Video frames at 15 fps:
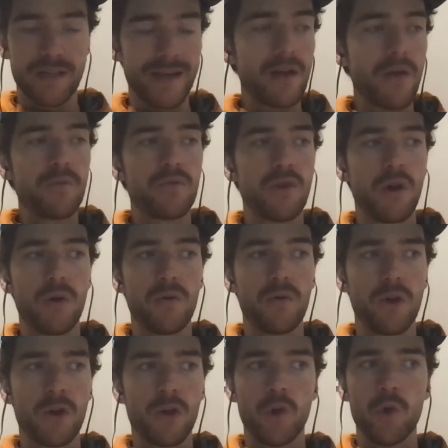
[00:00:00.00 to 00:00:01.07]
They don't know
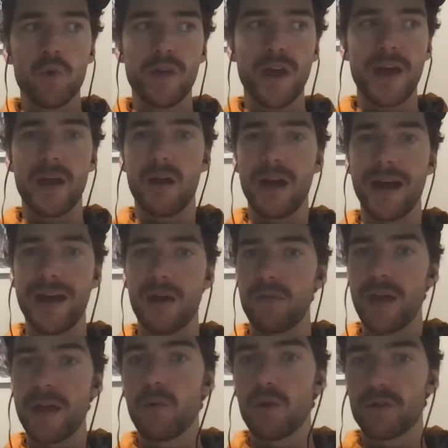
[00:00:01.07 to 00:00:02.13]
who they are, how
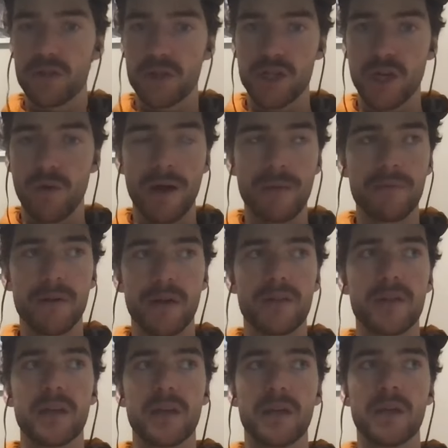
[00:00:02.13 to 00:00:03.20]
they want to show up. And I
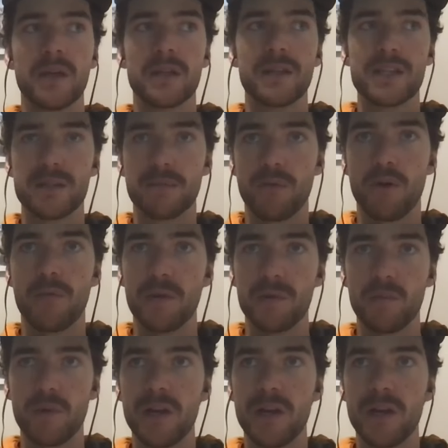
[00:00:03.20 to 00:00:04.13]
think that's a problem.